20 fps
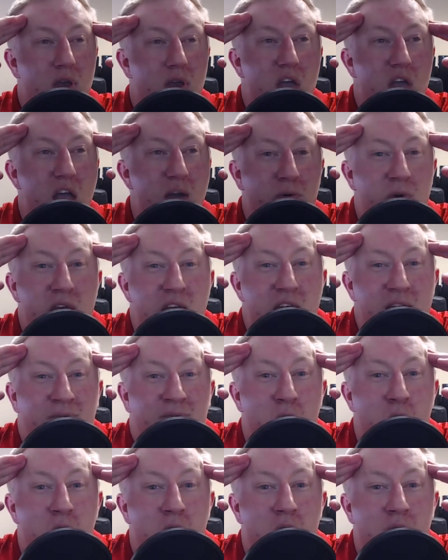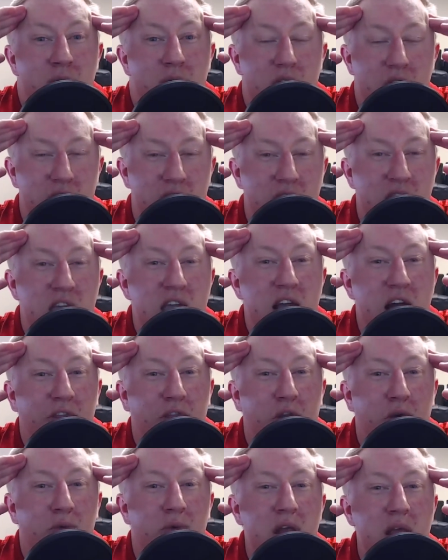if we had four, like he got
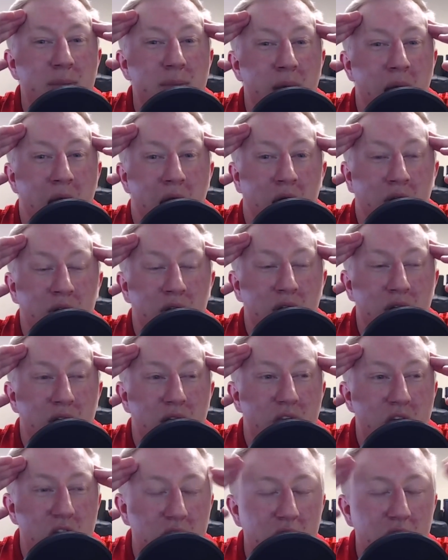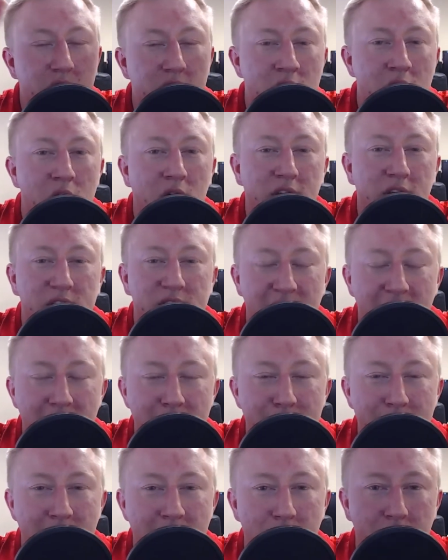the rebound, they could have called a
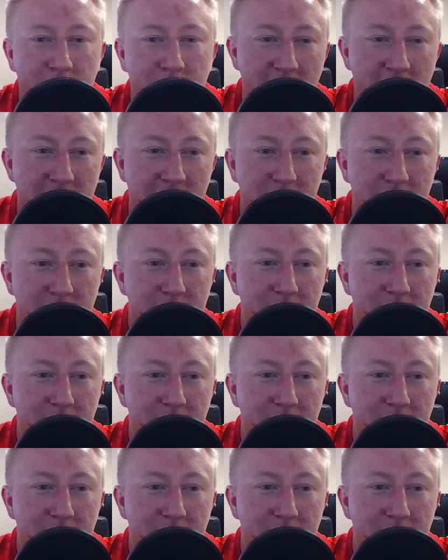timeout with like,